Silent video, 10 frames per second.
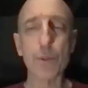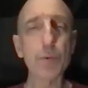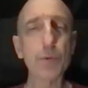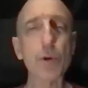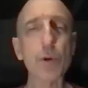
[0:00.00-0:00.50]

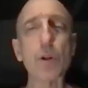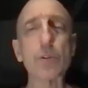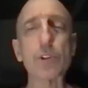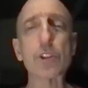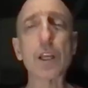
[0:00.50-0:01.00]
people don't
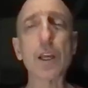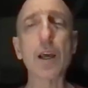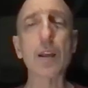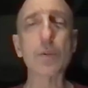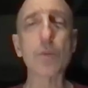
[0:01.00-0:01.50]

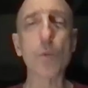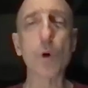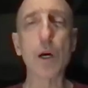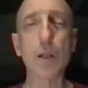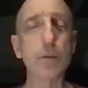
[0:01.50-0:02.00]
understand
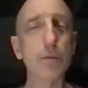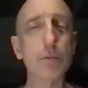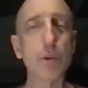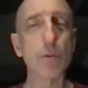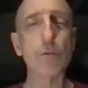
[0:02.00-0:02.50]
what
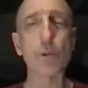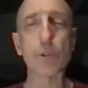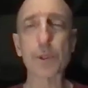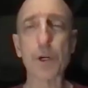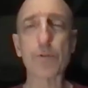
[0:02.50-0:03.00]
law
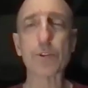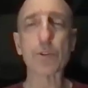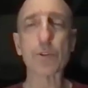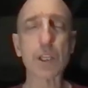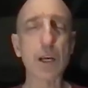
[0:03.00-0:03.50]
enforcement
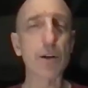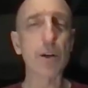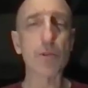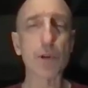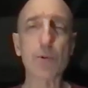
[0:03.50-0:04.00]
officers
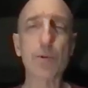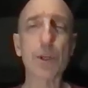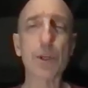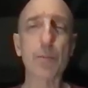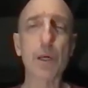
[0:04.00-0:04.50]
carry around
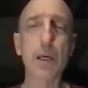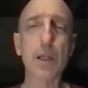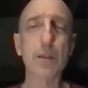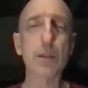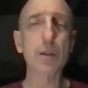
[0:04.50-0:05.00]
with them,
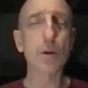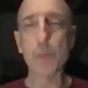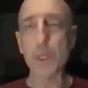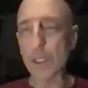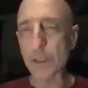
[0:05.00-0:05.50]
and,
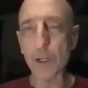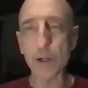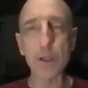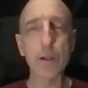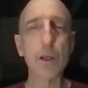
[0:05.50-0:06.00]

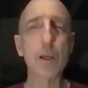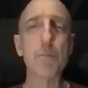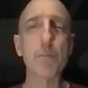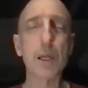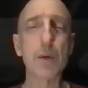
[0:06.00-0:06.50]
military
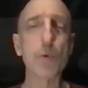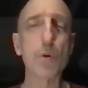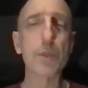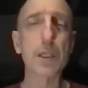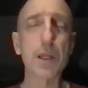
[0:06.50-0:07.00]
men and
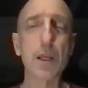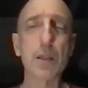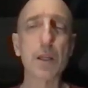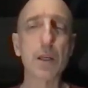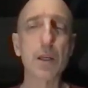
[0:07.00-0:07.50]

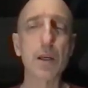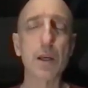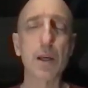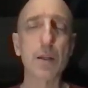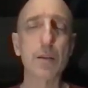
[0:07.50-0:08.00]
women,
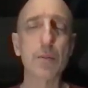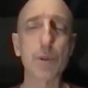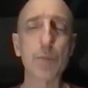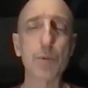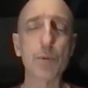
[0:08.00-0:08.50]

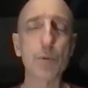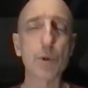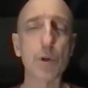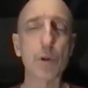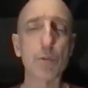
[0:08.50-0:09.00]
and people
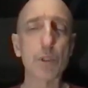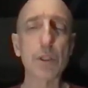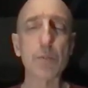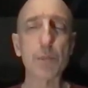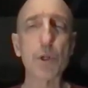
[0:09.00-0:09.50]
who are
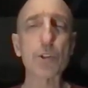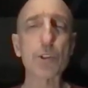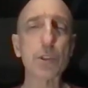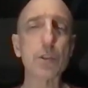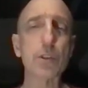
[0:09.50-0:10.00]
really
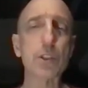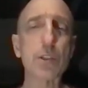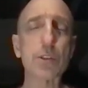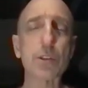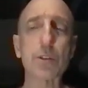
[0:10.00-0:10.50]
immersed in the
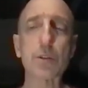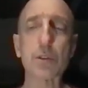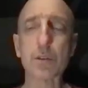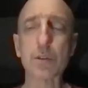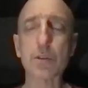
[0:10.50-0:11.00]
justice
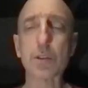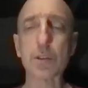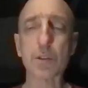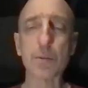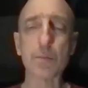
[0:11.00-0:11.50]

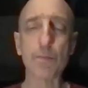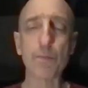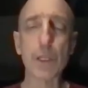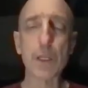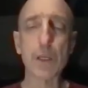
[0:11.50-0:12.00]
system.